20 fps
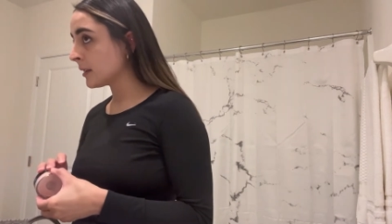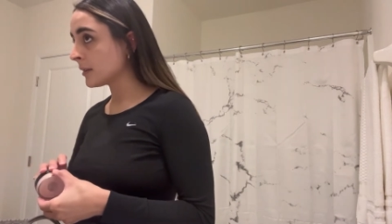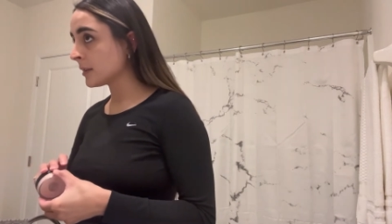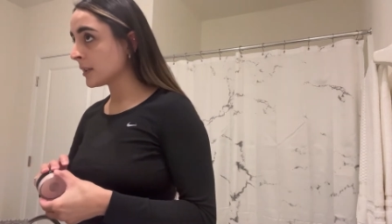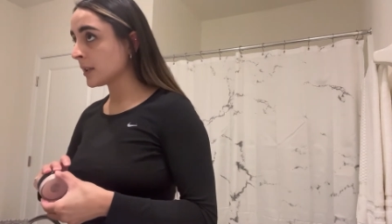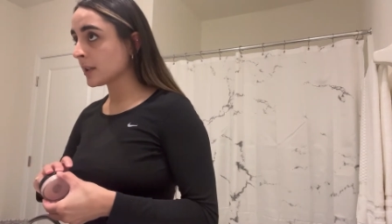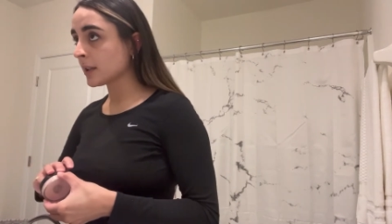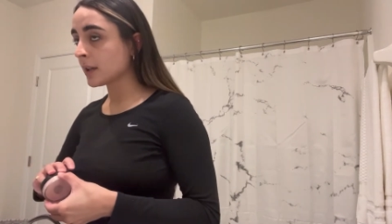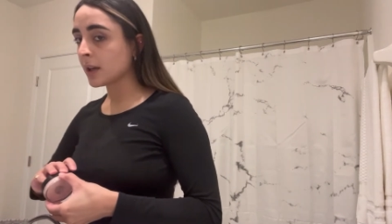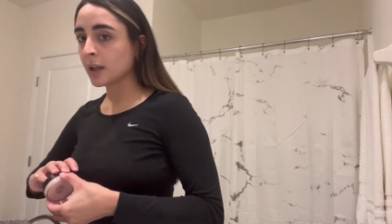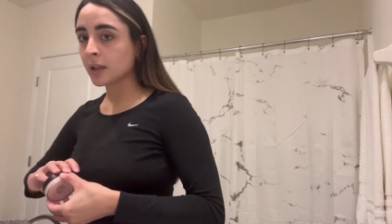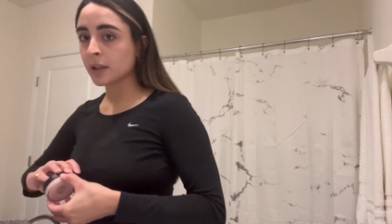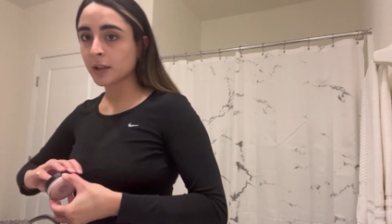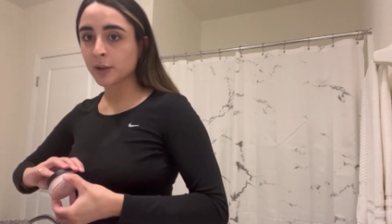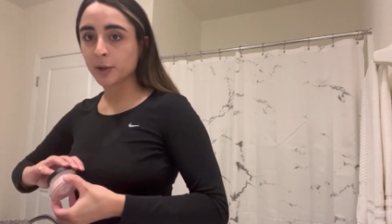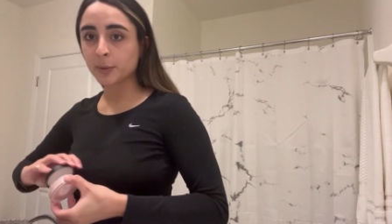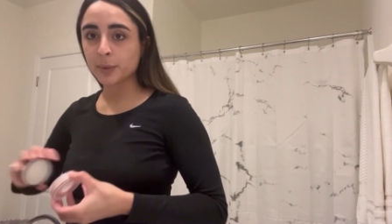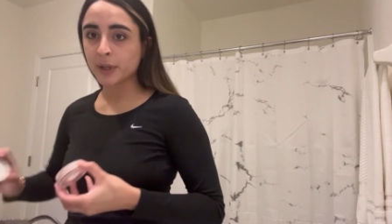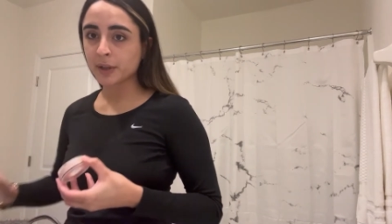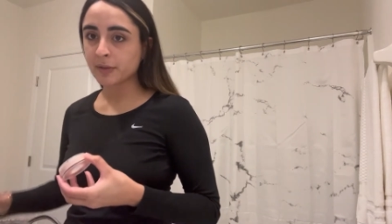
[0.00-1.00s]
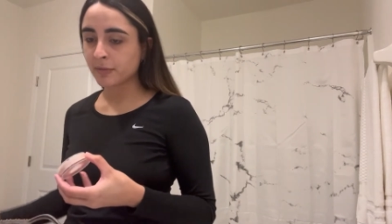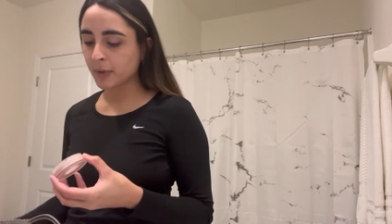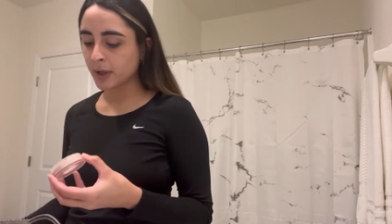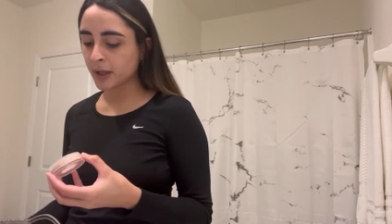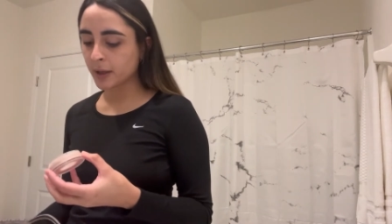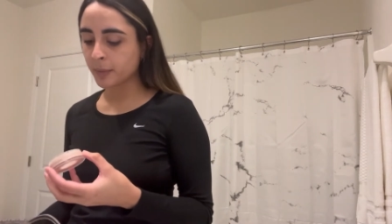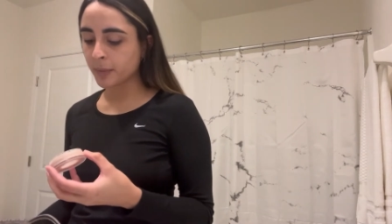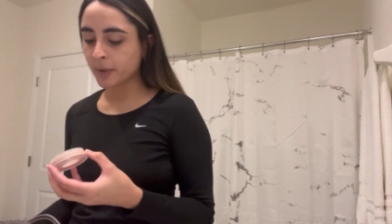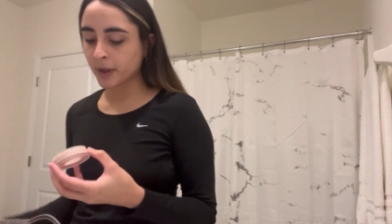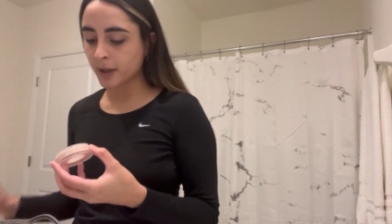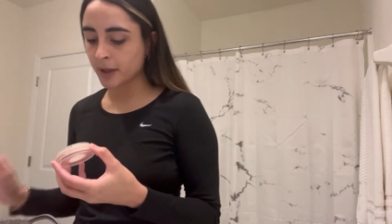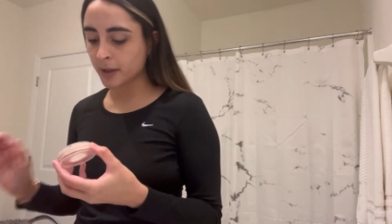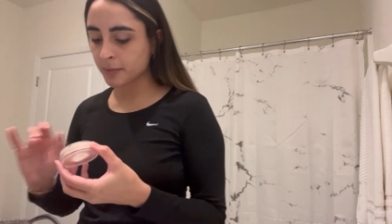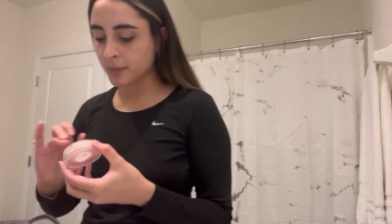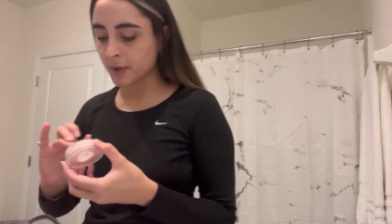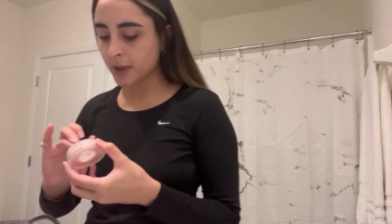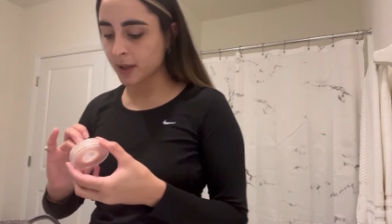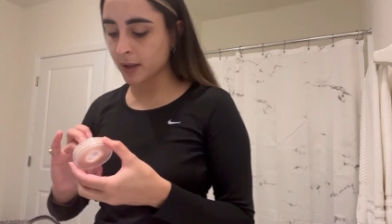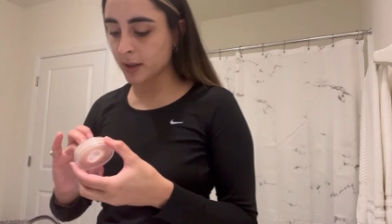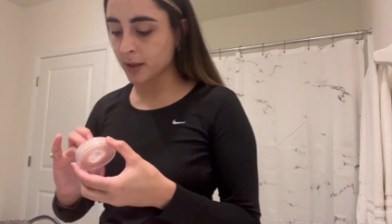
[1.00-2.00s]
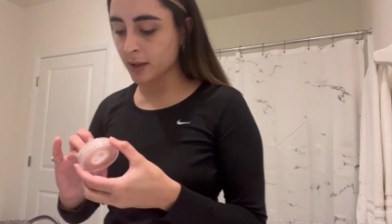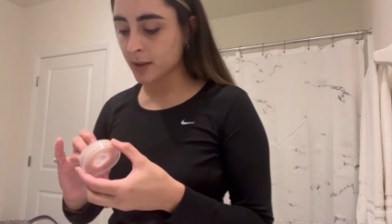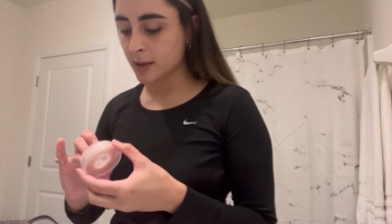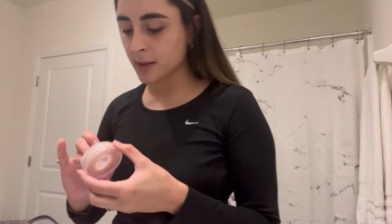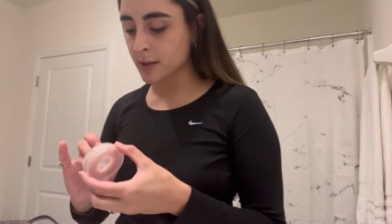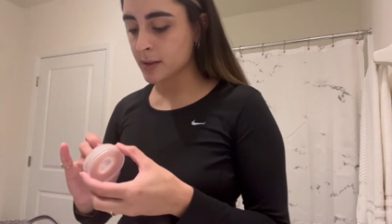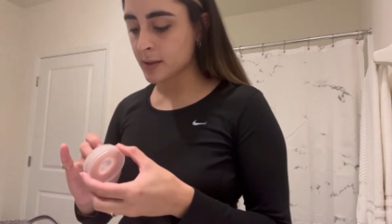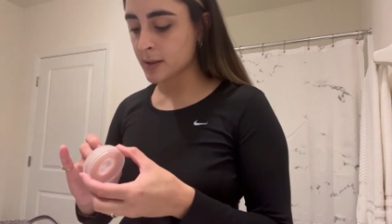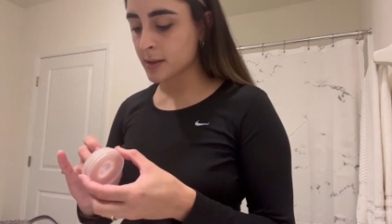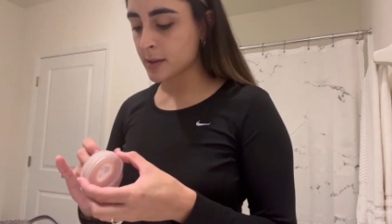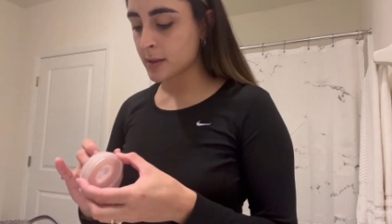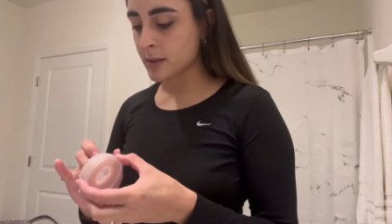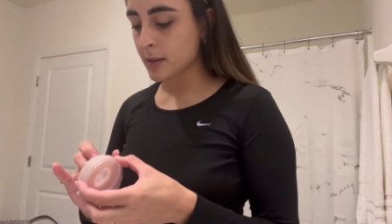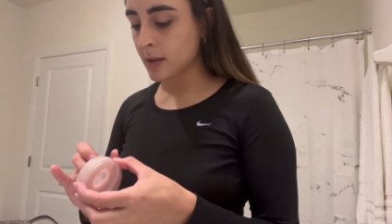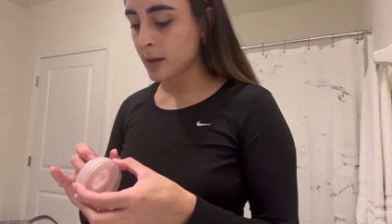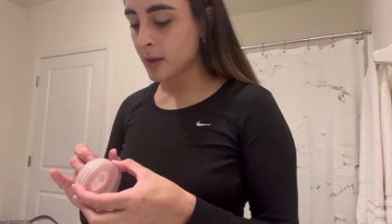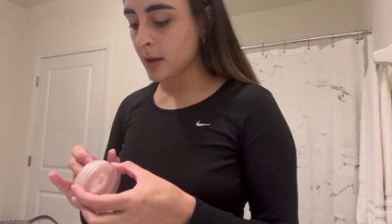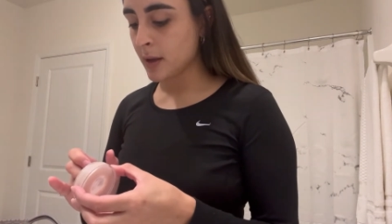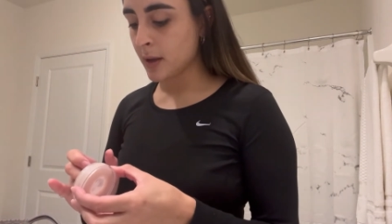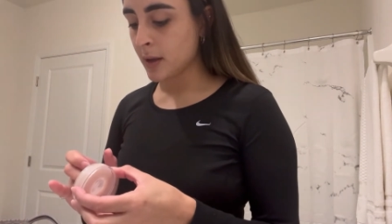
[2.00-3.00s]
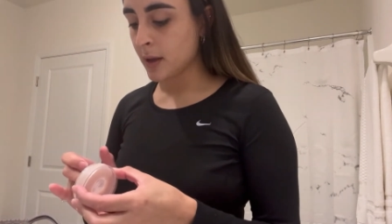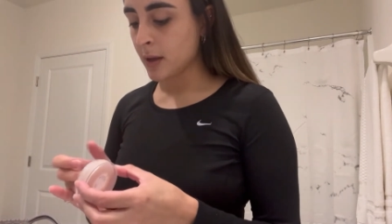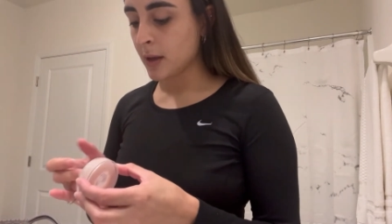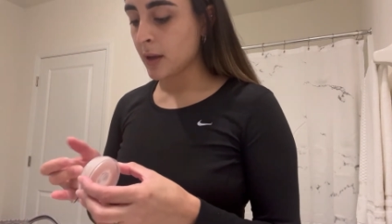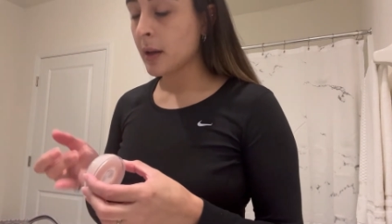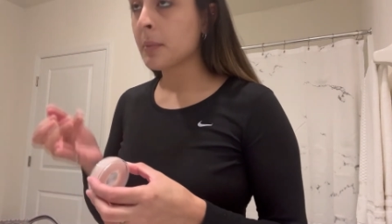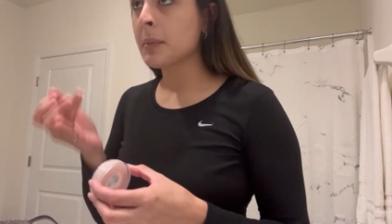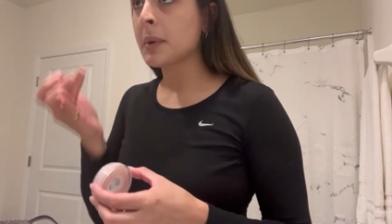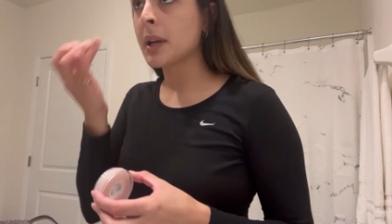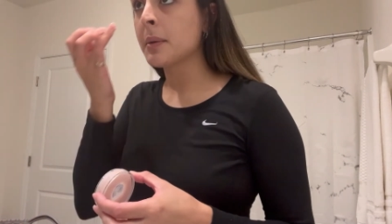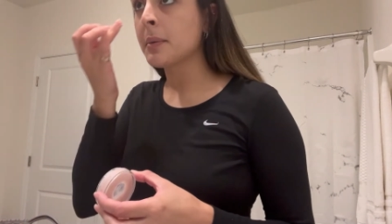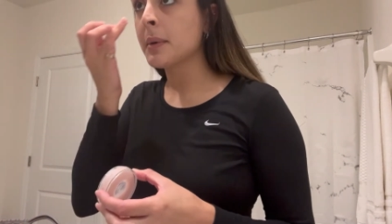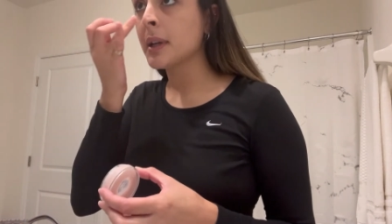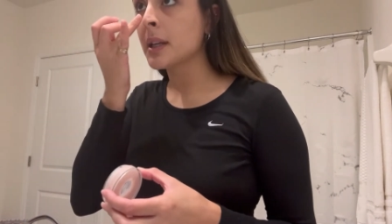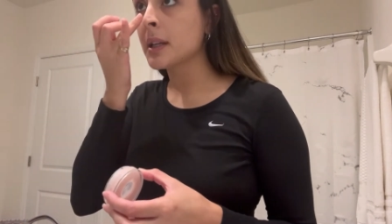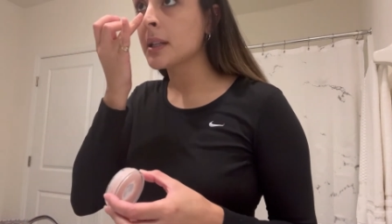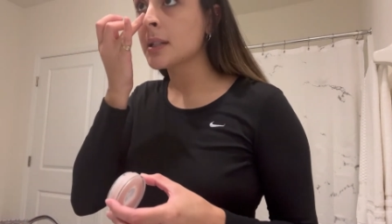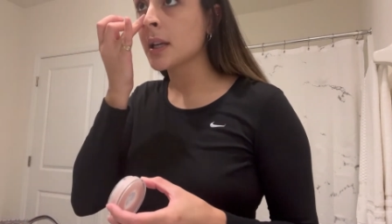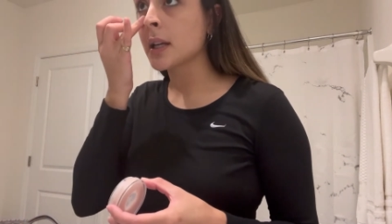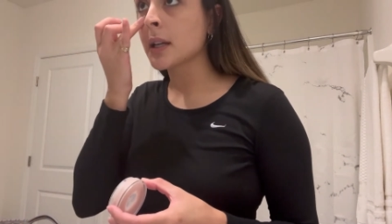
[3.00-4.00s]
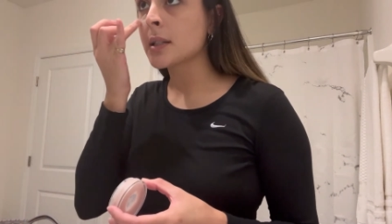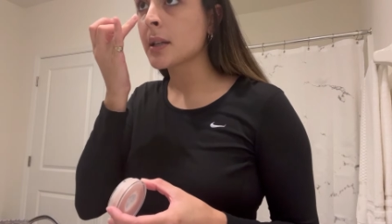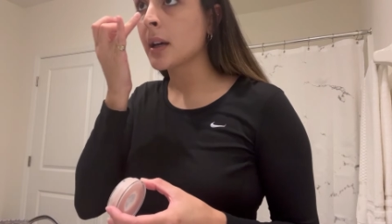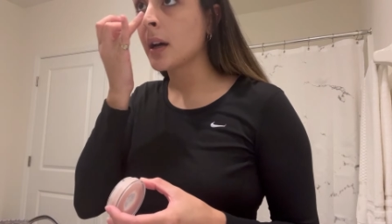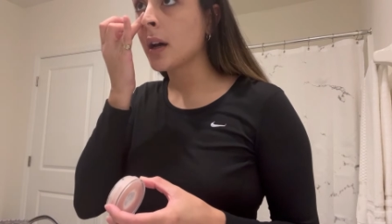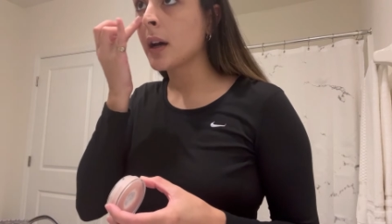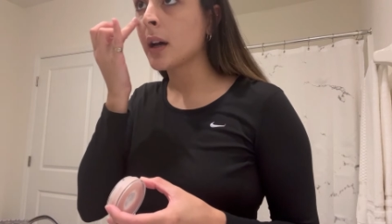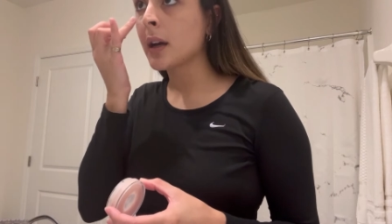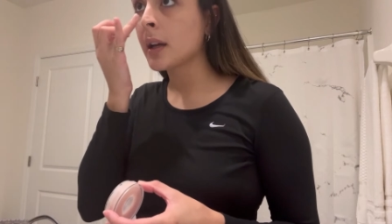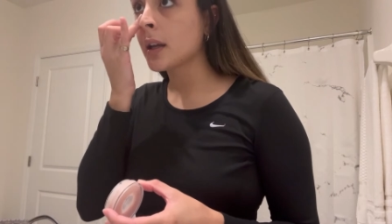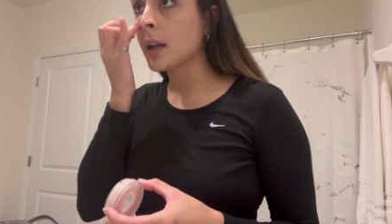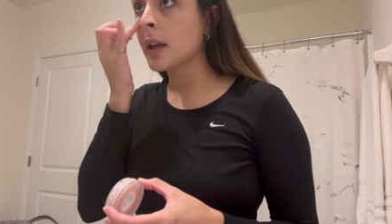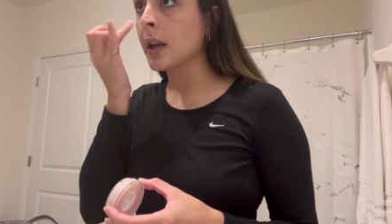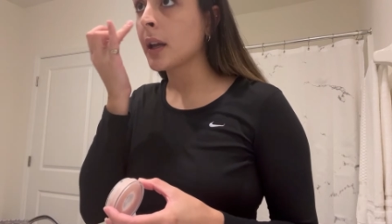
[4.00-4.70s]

like a little bit of makeup on because I'm gonna make a TikTok